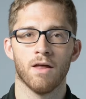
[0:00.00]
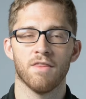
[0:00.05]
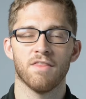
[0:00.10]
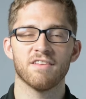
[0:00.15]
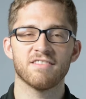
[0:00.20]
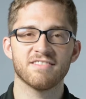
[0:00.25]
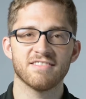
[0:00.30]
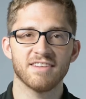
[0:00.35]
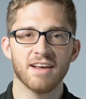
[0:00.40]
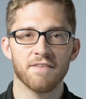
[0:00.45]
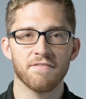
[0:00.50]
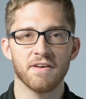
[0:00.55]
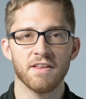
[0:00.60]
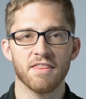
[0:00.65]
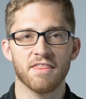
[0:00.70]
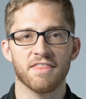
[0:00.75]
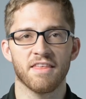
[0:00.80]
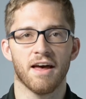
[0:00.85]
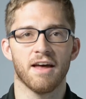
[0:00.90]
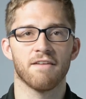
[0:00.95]
The
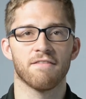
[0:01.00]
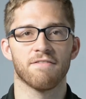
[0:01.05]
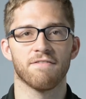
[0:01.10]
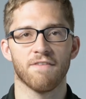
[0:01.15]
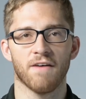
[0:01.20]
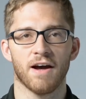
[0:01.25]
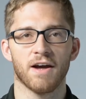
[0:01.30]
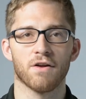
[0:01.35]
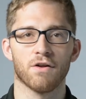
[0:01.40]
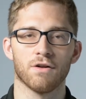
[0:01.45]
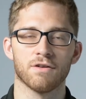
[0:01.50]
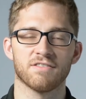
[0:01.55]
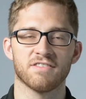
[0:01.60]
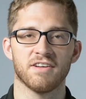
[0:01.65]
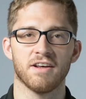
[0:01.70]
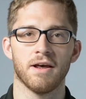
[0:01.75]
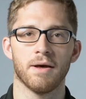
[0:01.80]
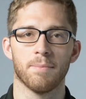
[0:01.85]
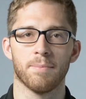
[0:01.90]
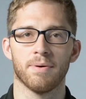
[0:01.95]
seventh and final
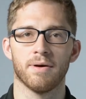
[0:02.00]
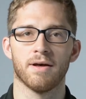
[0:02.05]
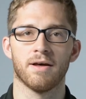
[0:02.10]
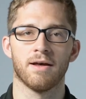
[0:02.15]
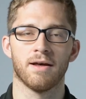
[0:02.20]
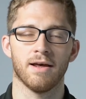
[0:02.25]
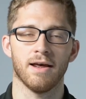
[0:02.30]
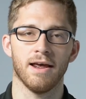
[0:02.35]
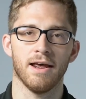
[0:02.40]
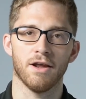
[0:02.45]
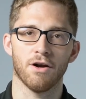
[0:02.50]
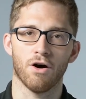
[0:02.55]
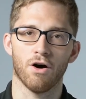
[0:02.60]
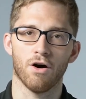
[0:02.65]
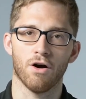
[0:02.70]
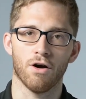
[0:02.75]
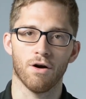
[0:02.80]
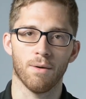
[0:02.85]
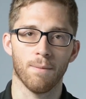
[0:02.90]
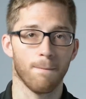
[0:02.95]
tip in
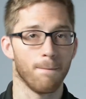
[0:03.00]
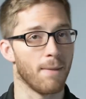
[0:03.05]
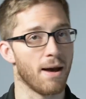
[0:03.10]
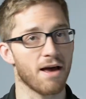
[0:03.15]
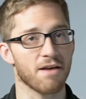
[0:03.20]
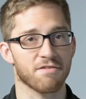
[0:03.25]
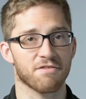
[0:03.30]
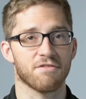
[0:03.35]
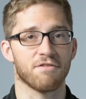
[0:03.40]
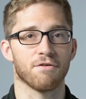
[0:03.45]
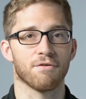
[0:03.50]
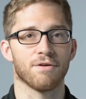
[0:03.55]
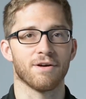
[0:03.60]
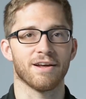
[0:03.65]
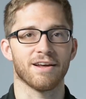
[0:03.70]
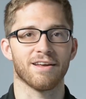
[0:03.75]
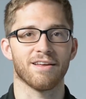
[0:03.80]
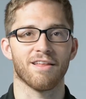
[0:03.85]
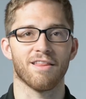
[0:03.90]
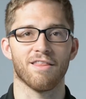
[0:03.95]
our
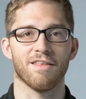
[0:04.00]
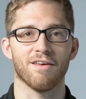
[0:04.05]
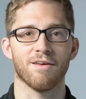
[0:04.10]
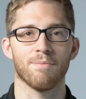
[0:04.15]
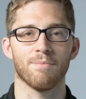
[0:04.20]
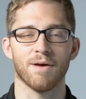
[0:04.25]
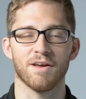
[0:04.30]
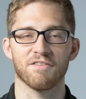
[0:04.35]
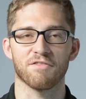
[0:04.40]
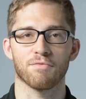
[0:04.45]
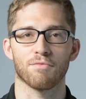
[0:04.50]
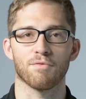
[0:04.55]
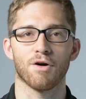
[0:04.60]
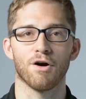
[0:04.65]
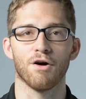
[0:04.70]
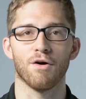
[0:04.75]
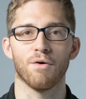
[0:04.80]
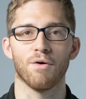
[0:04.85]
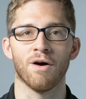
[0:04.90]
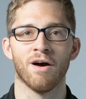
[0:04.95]
Mastering the Bent
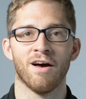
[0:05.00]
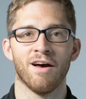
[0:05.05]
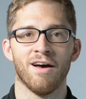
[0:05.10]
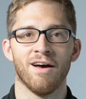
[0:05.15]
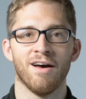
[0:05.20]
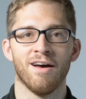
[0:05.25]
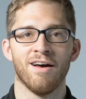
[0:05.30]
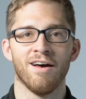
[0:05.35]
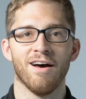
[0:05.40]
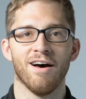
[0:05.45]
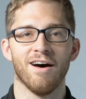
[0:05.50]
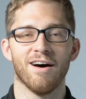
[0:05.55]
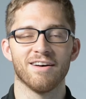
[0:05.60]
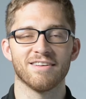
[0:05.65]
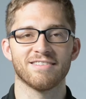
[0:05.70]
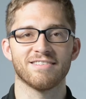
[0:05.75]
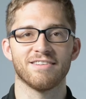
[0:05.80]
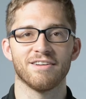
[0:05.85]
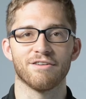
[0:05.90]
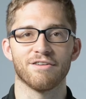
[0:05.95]
Row
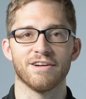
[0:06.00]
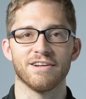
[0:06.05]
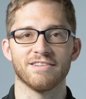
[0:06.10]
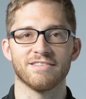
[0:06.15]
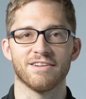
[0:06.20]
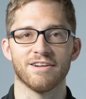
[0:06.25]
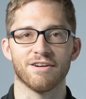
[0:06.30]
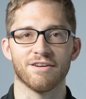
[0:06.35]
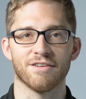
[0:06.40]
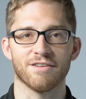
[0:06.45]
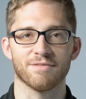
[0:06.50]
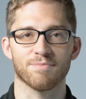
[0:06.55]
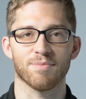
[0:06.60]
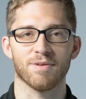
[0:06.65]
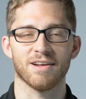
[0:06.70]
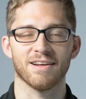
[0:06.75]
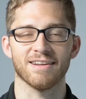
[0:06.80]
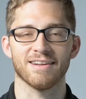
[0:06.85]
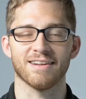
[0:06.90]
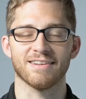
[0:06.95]
series here, this
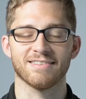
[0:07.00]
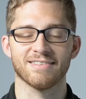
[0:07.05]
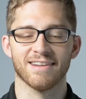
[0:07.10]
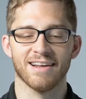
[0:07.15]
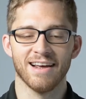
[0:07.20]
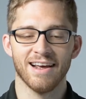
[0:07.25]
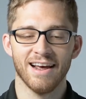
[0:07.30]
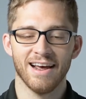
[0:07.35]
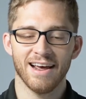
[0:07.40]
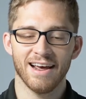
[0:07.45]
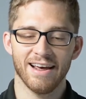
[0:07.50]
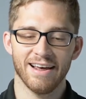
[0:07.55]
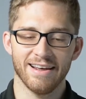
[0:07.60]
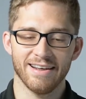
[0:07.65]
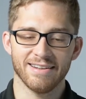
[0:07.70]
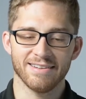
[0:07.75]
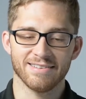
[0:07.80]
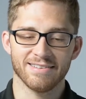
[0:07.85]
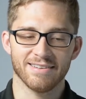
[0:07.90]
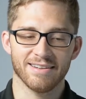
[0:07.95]
playlist,
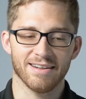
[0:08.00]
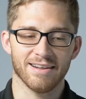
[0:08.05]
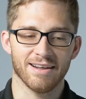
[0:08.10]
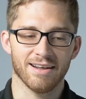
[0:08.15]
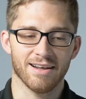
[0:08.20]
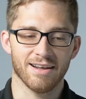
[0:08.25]
is